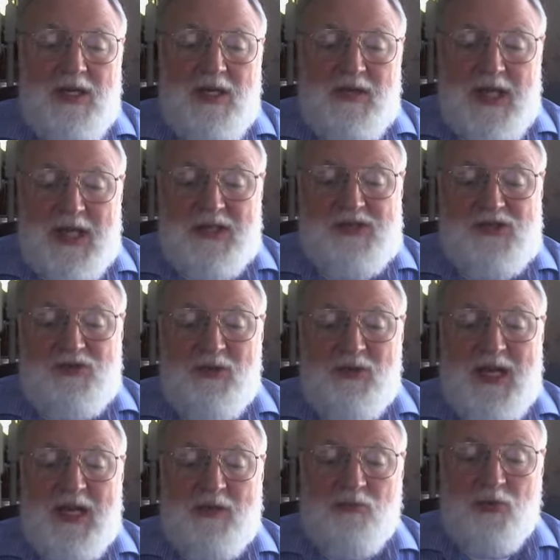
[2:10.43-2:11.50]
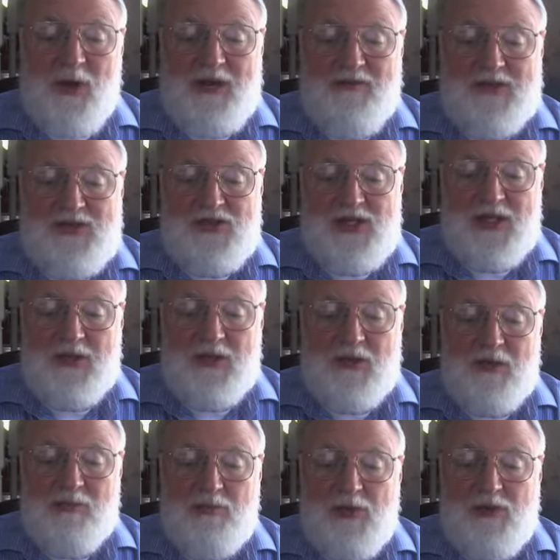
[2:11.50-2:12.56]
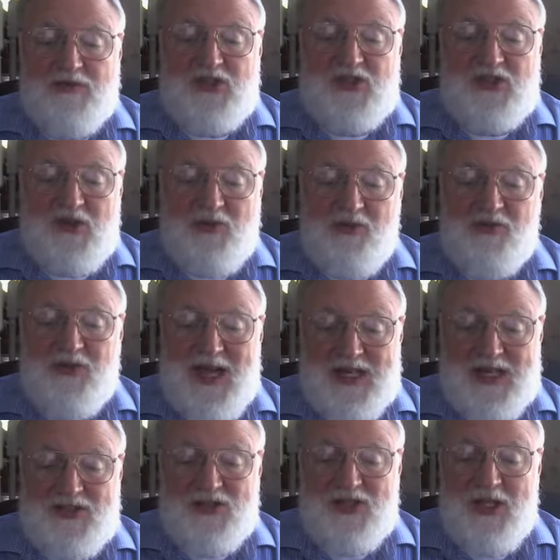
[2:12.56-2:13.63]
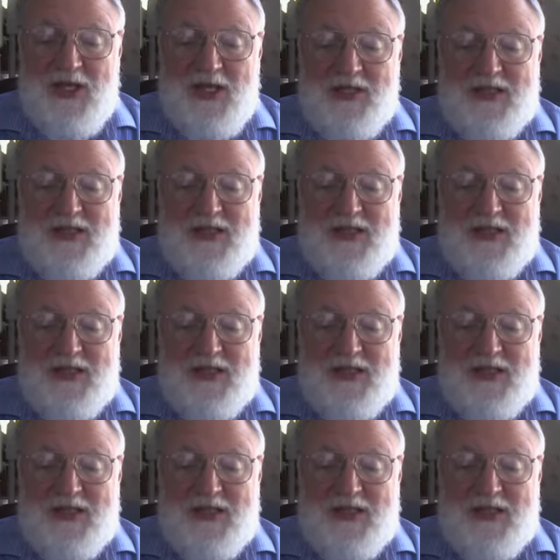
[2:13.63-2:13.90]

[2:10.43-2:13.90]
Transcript: The industry and private sector move so fast